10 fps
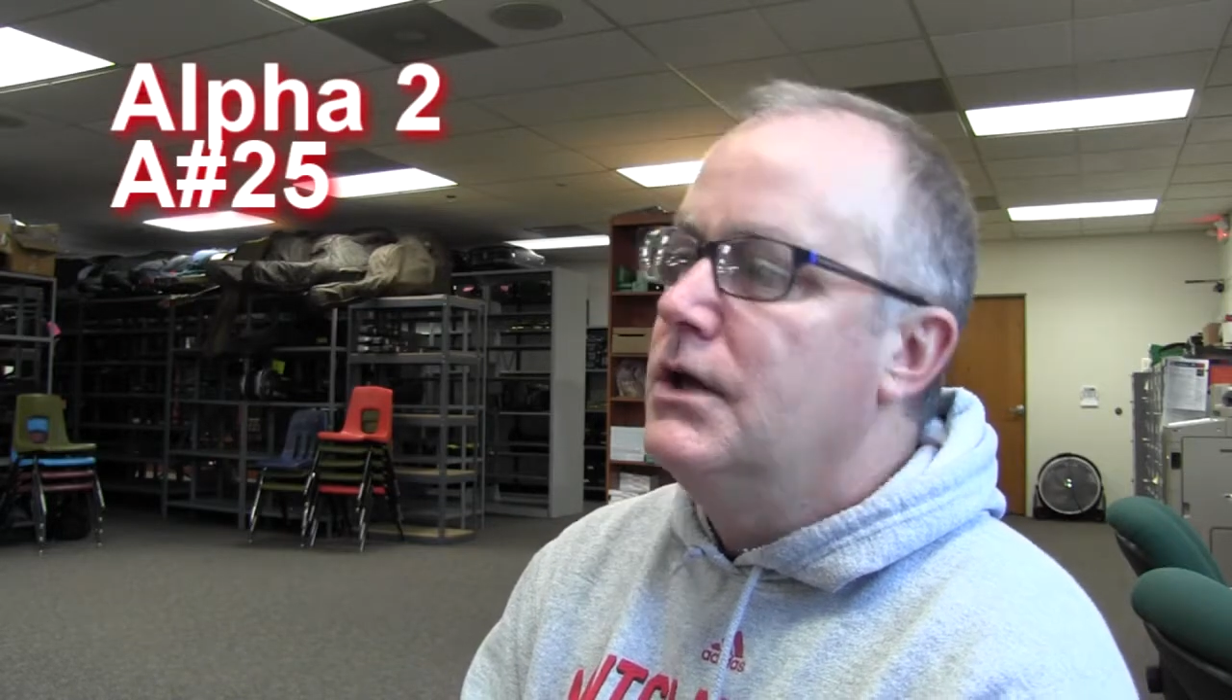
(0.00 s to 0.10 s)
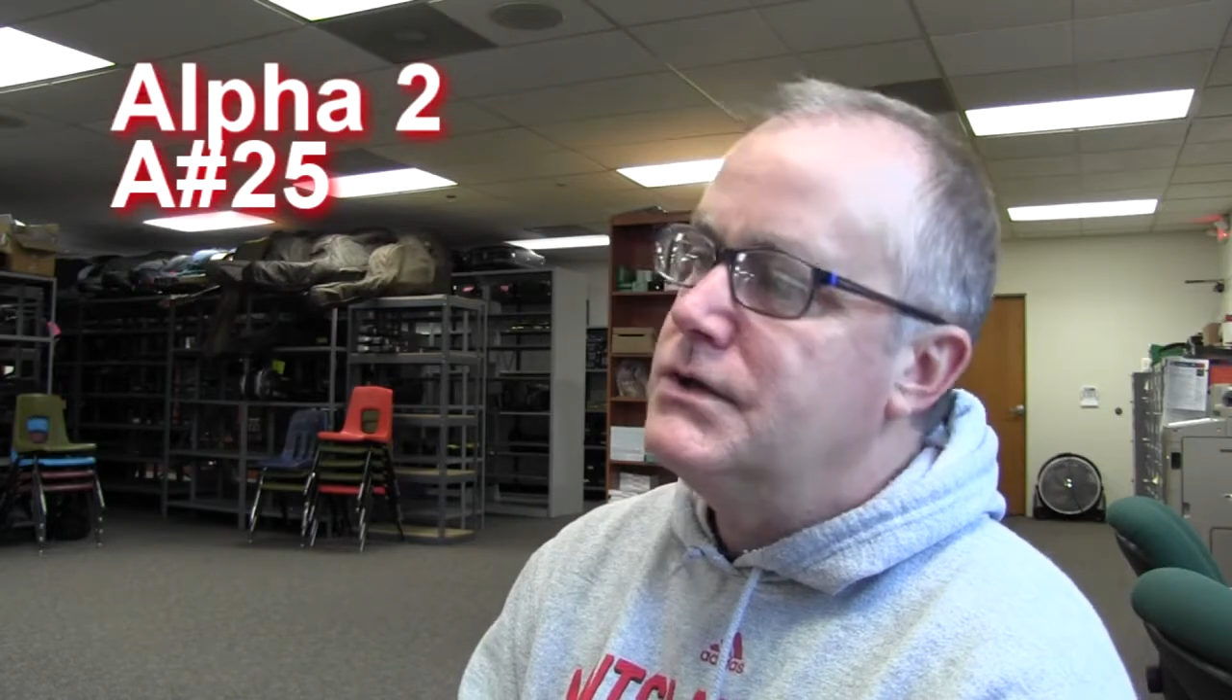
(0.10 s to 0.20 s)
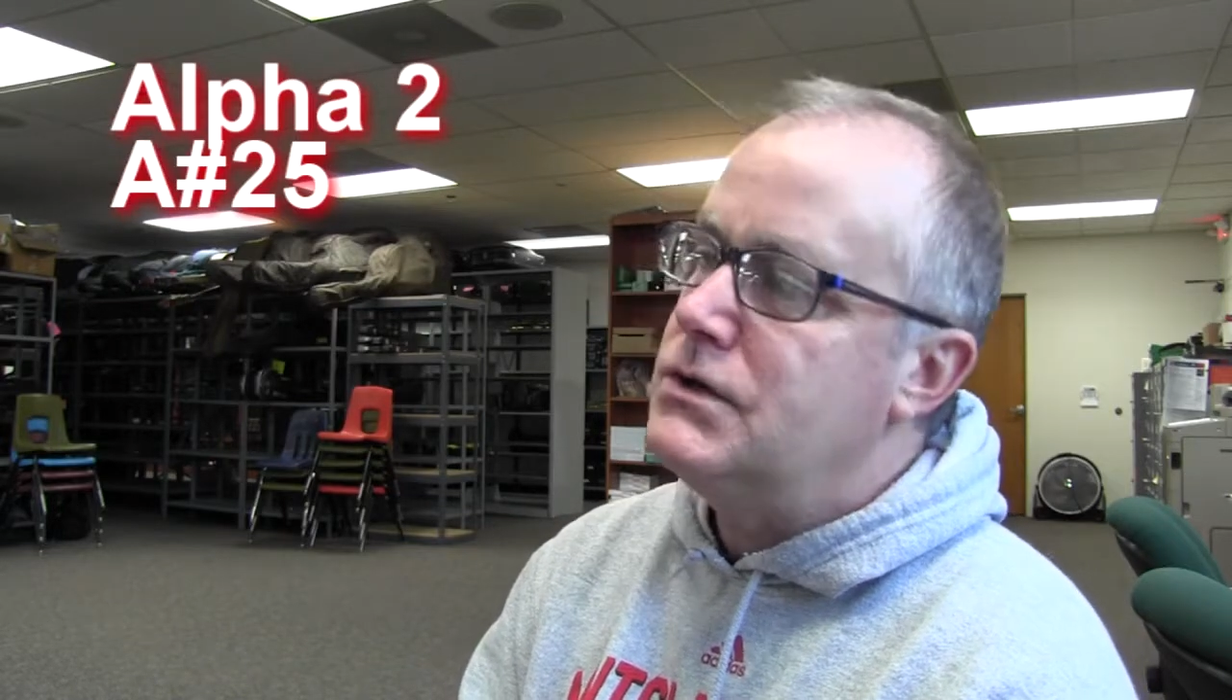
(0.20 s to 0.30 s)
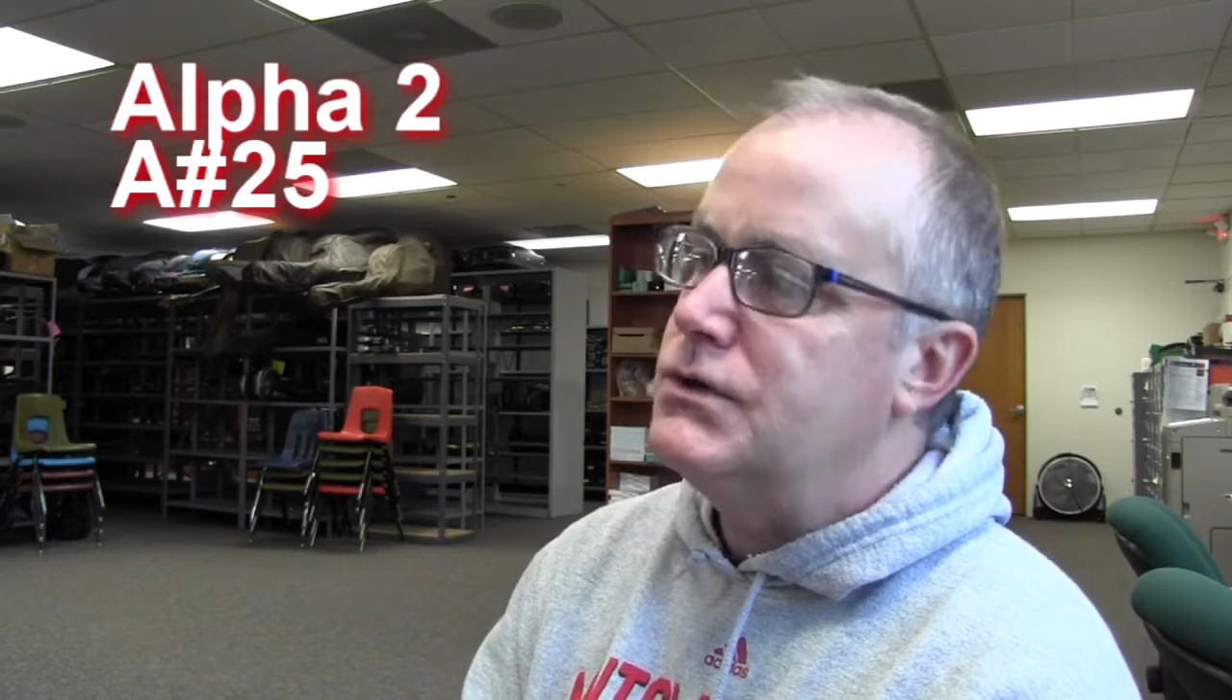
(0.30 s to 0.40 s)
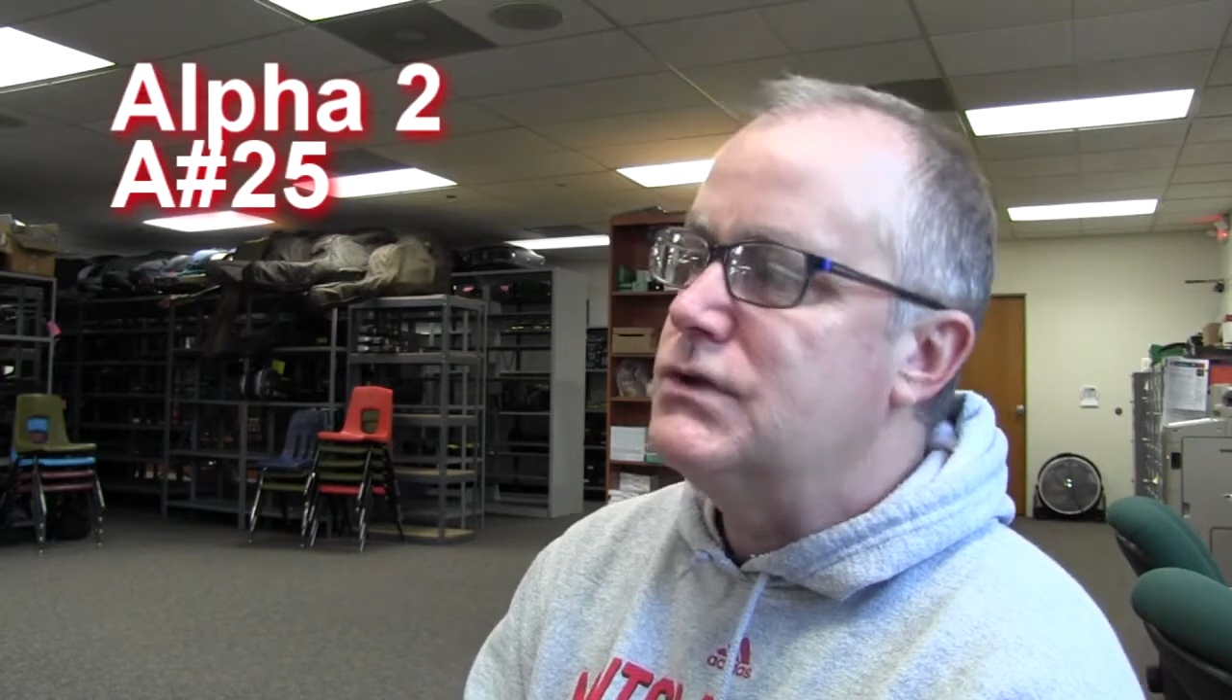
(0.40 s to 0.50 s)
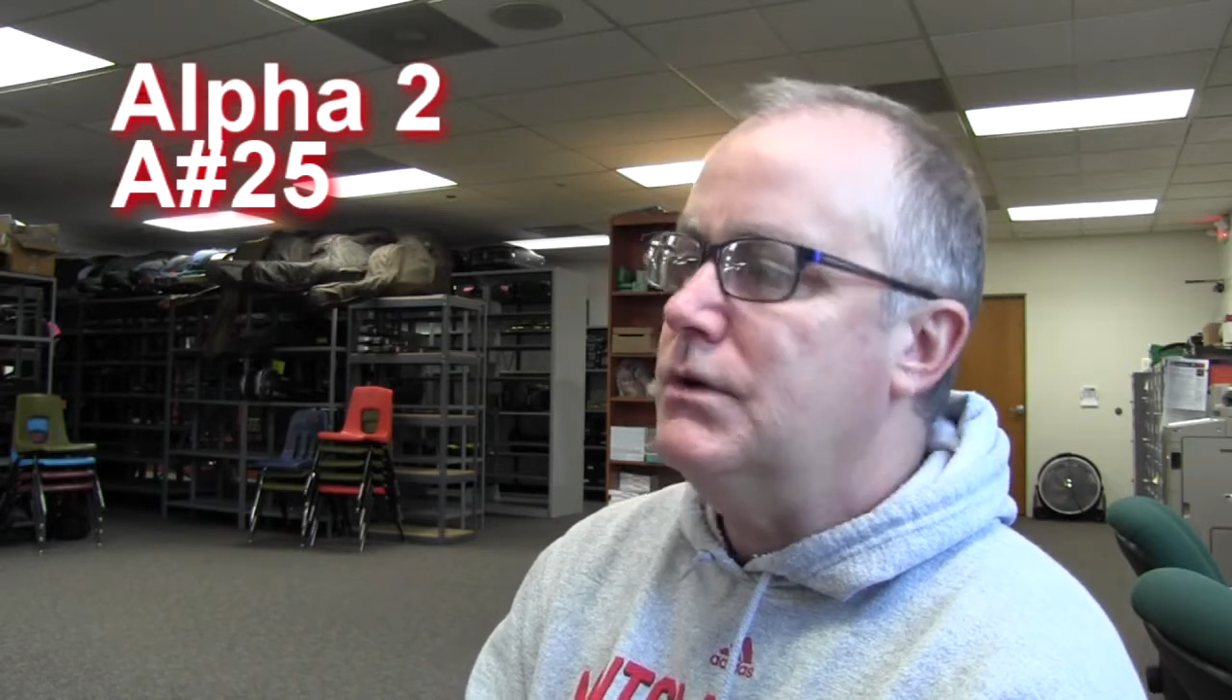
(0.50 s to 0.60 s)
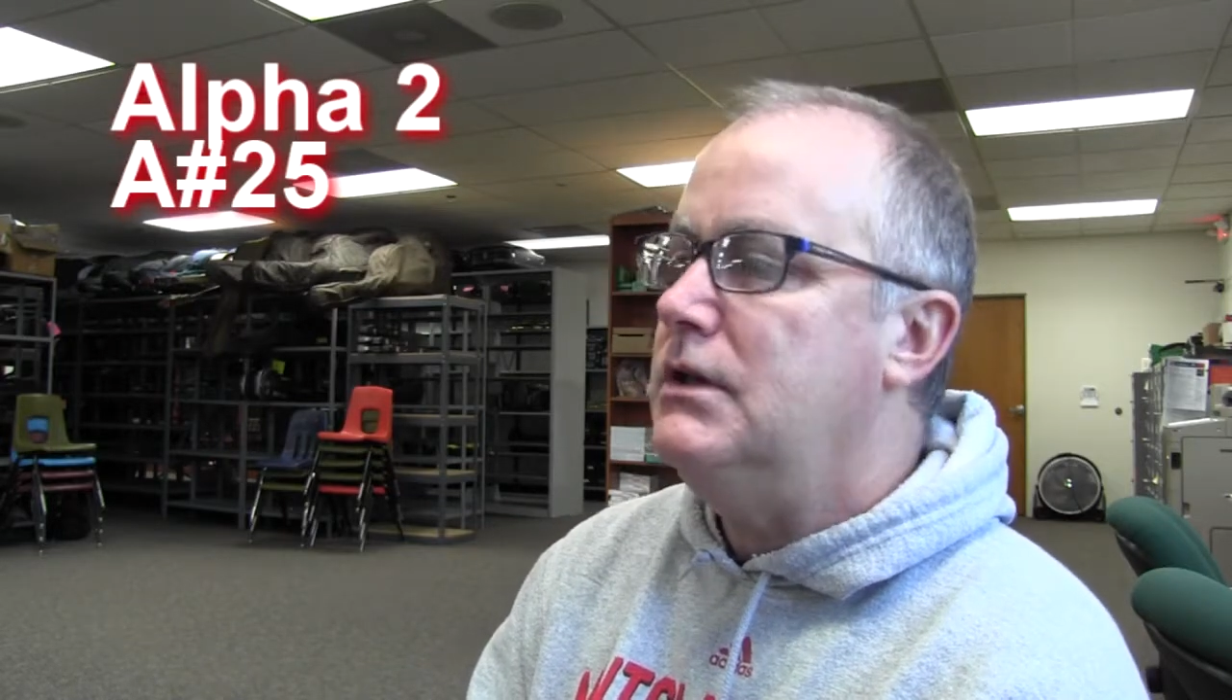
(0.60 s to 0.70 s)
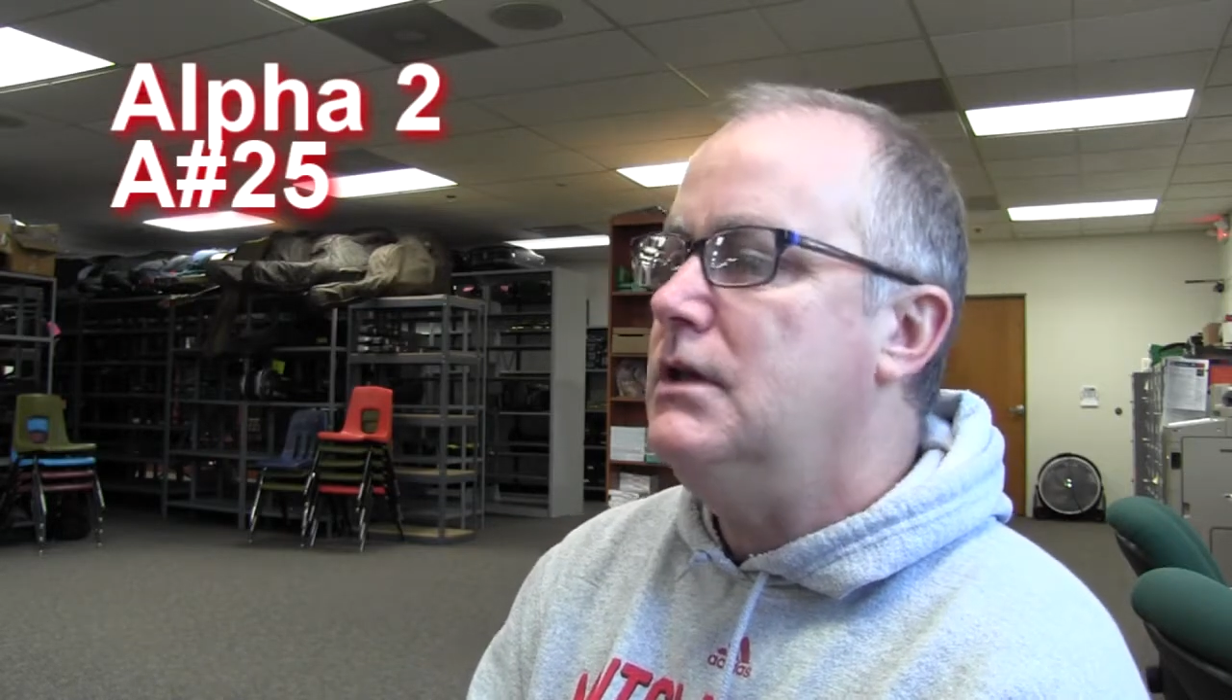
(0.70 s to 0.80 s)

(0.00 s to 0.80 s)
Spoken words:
So swinging